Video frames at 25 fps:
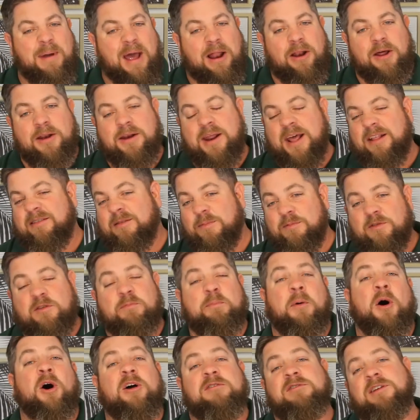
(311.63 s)
melon, and some
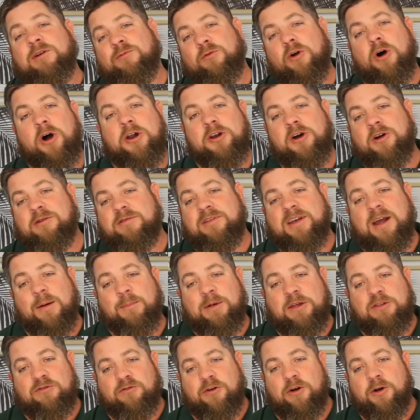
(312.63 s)
spicy rye notes
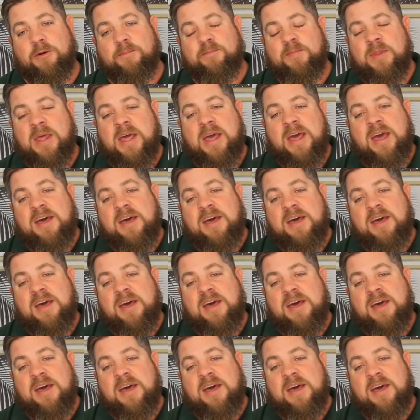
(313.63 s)
coming through.